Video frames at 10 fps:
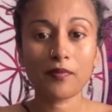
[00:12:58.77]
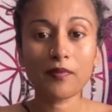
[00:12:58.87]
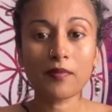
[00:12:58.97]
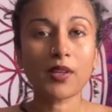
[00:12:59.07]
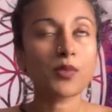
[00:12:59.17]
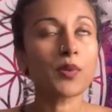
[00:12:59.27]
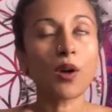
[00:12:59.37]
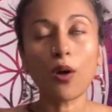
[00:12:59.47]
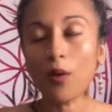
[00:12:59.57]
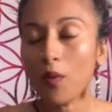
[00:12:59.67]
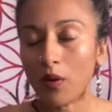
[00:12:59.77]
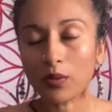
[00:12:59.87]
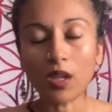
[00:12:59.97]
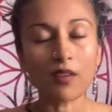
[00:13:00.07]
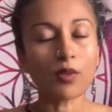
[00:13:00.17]
Because we all
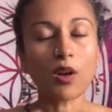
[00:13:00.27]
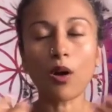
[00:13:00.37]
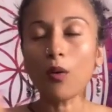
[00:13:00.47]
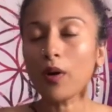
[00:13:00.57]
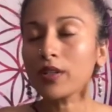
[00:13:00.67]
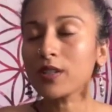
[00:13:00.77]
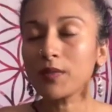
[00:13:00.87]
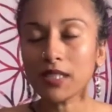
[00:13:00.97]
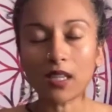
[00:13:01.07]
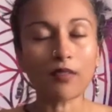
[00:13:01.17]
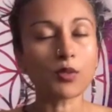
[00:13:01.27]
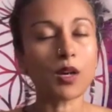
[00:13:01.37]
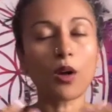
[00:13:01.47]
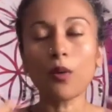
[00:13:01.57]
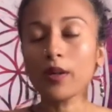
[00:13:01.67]
want love. We all want to be loved. We
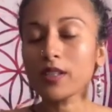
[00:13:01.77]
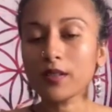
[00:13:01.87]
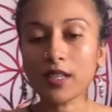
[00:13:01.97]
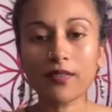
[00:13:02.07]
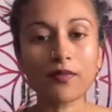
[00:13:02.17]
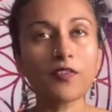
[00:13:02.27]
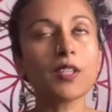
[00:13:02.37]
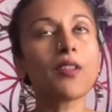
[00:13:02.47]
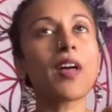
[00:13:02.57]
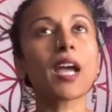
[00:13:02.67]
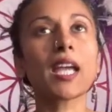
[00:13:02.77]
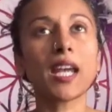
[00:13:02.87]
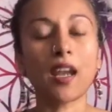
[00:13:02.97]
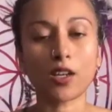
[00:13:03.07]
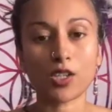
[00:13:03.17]
all want to feel that
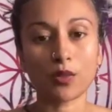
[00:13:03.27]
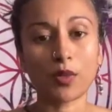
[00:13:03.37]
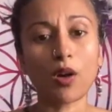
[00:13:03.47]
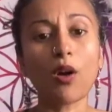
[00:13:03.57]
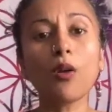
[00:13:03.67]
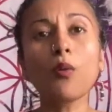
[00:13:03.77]
connection. We all